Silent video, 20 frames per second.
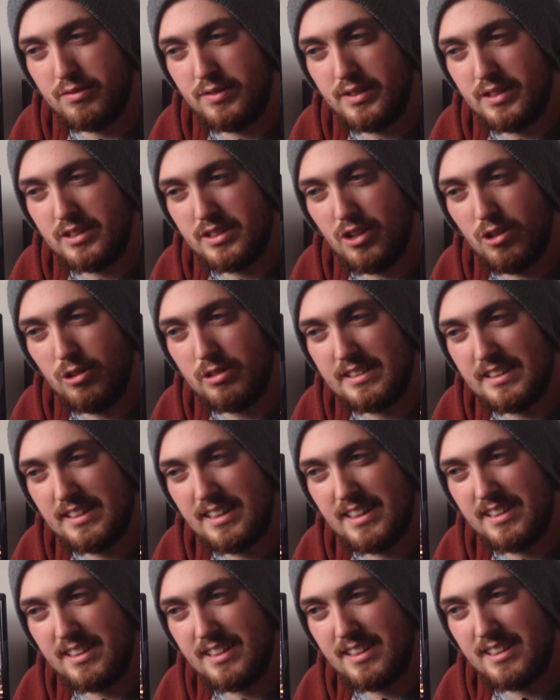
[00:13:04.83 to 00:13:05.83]
filter holder
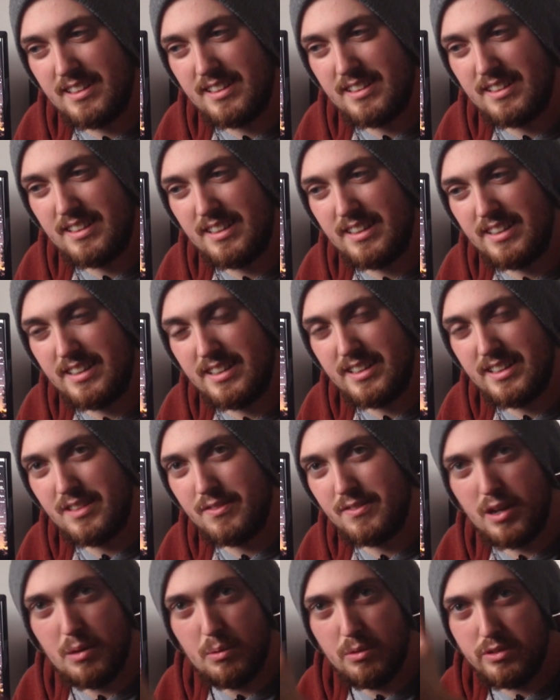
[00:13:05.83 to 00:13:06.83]
like that. And if
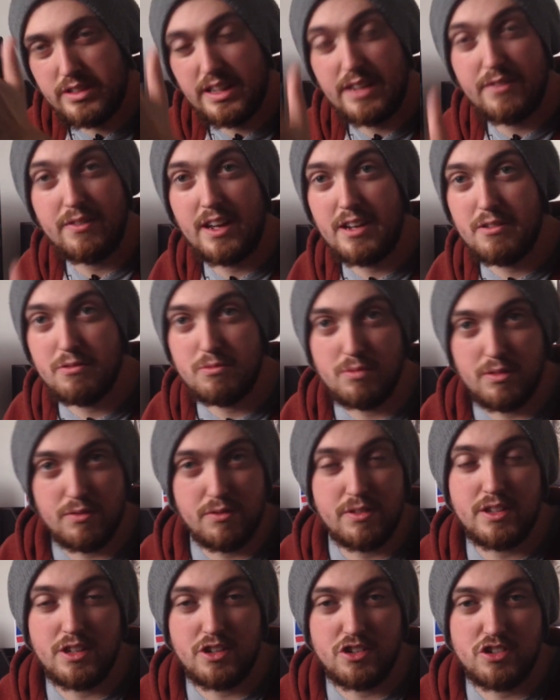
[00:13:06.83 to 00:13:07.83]
for
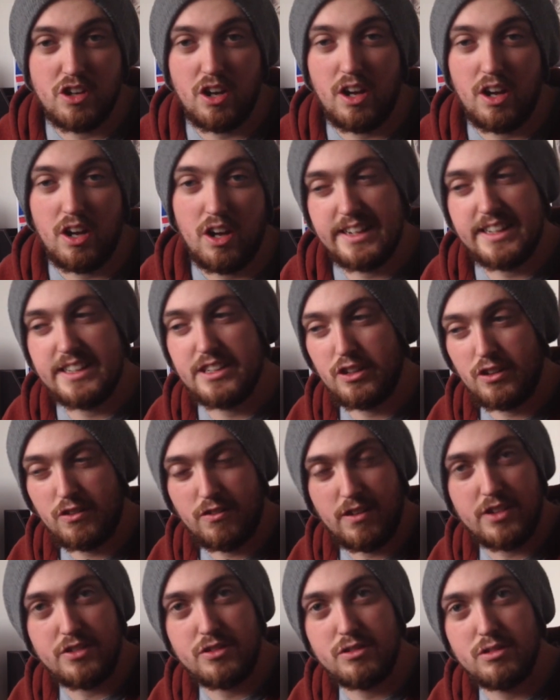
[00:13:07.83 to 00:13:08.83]
the shot I need a
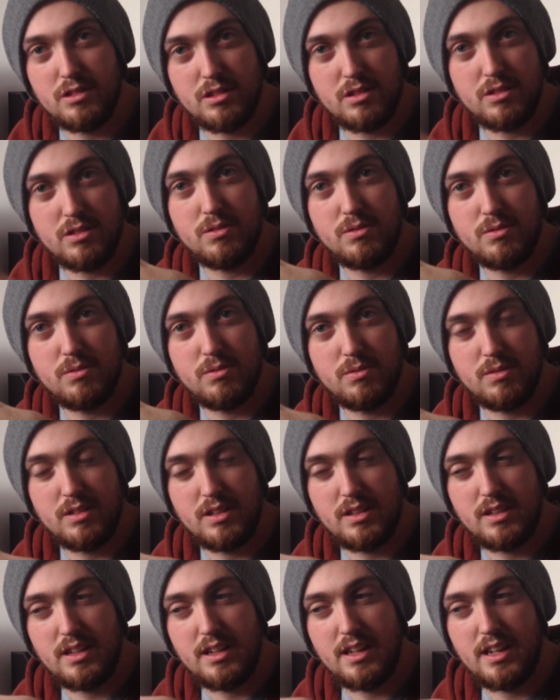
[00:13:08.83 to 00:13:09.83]
gradual
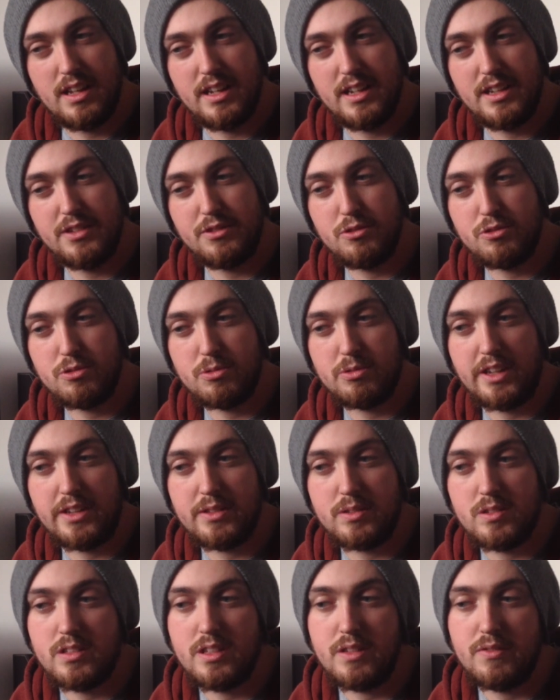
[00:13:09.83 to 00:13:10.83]
neutral
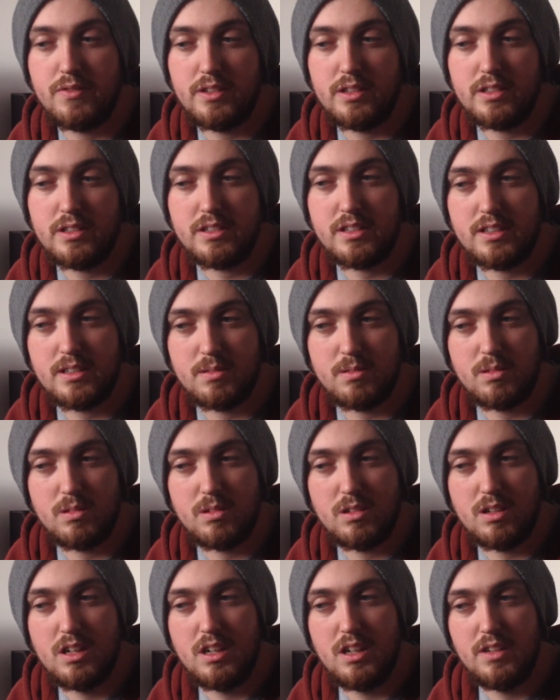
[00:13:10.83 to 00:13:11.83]
density filter,
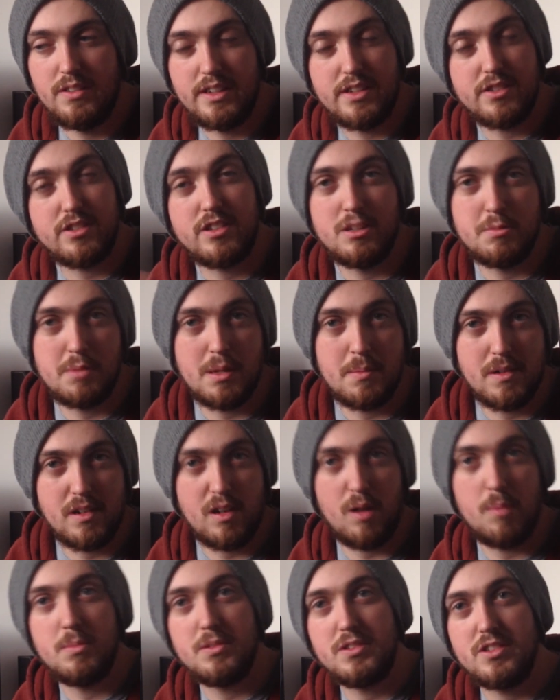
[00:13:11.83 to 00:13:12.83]
then it's going to make my
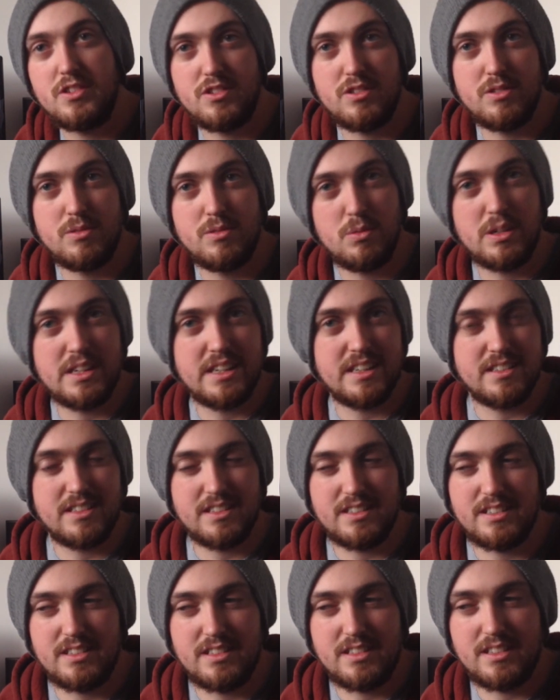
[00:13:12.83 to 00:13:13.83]
composition weird,
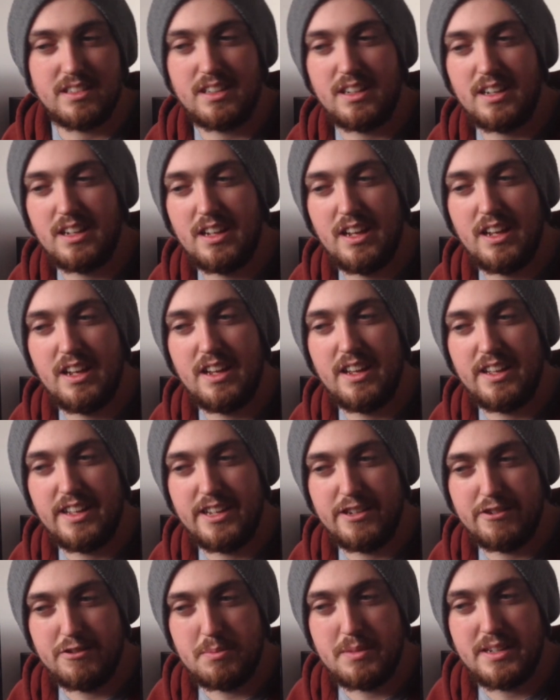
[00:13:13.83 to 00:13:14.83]
and
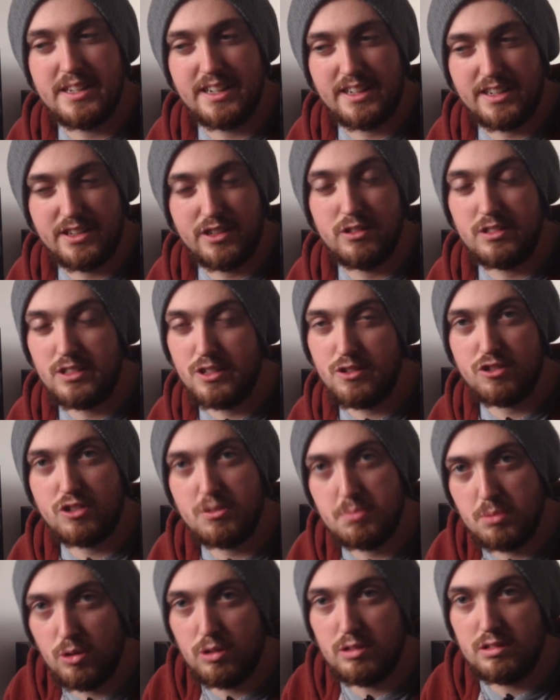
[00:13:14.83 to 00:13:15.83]
it would mean I can only use a
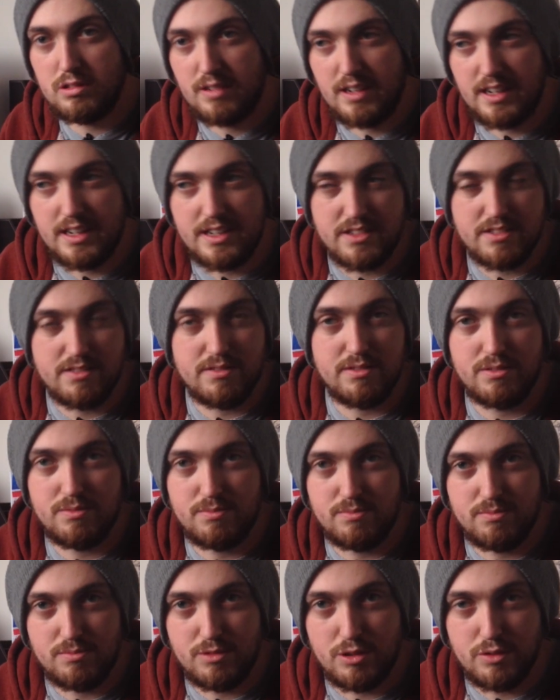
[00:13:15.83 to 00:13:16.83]
polarizer
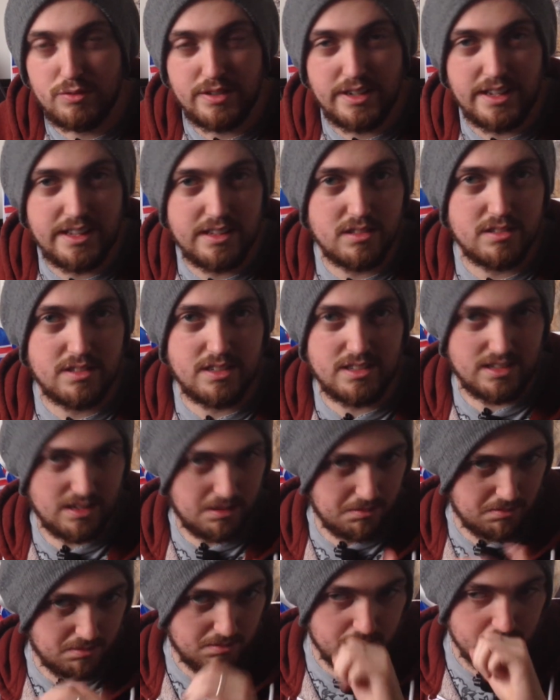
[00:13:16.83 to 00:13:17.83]
and nothing else
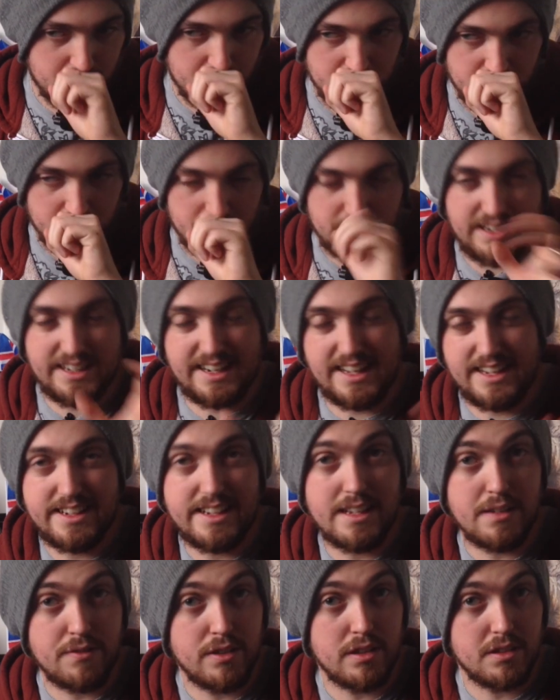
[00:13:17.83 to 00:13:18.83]
except an
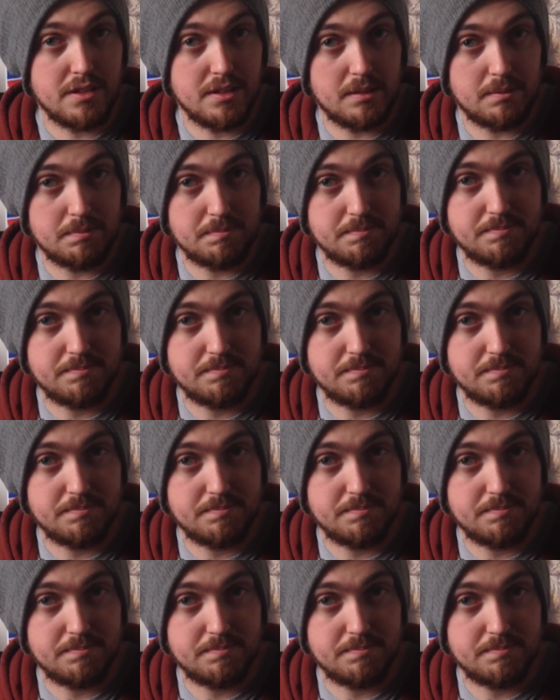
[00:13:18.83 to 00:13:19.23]
ND filter.